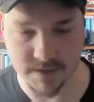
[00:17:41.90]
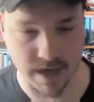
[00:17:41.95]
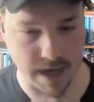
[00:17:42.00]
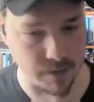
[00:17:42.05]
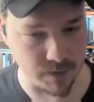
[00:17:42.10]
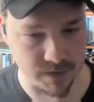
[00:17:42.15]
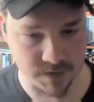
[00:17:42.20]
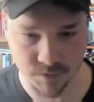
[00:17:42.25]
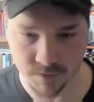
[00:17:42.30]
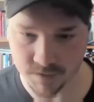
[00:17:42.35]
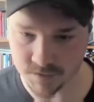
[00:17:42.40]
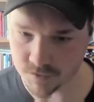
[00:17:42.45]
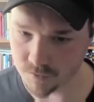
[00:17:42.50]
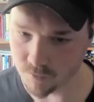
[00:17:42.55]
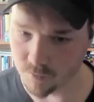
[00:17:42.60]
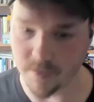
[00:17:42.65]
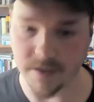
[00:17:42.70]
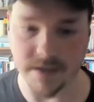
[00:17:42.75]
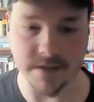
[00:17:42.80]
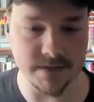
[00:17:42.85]
I went to his
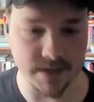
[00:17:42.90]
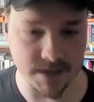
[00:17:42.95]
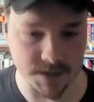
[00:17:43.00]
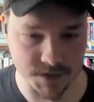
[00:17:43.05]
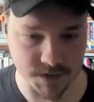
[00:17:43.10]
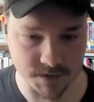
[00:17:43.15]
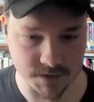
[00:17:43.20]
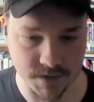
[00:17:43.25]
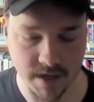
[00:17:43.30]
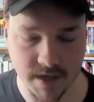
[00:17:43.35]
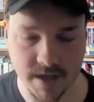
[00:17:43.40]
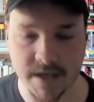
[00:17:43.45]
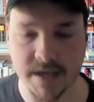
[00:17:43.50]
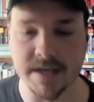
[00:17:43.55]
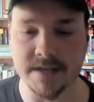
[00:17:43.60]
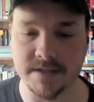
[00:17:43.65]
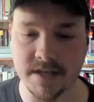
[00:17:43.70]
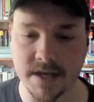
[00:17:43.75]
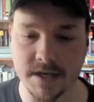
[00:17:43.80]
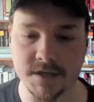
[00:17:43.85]
school, when he teaches
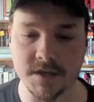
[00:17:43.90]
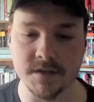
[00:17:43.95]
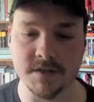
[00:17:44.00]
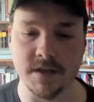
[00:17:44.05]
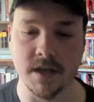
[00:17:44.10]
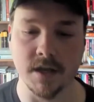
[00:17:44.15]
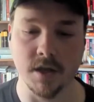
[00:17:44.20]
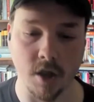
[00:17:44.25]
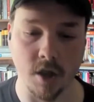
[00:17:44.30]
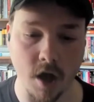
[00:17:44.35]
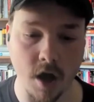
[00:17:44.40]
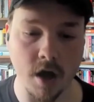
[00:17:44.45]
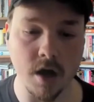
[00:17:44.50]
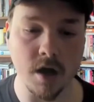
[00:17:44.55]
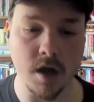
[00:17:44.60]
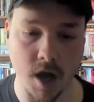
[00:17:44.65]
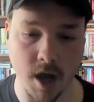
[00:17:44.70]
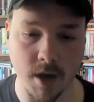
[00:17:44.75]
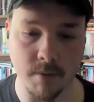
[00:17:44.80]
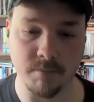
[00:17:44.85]
in
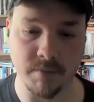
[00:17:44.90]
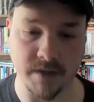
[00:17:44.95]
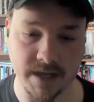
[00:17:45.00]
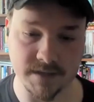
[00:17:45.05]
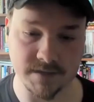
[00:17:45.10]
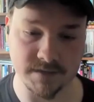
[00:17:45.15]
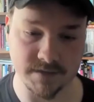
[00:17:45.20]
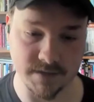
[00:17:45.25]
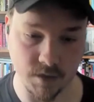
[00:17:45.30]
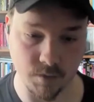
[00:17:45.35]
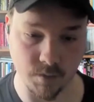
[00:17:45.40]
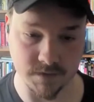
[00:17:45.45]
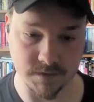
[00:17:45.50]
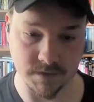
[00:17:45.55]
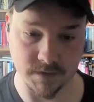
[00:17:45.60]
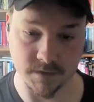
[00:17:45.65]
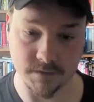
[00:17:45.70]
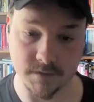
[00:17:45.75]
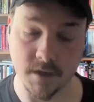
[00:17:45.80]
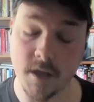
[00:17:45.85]
long, complex
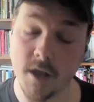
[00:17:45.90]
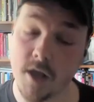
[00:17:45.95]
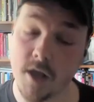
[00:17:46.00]
sequences.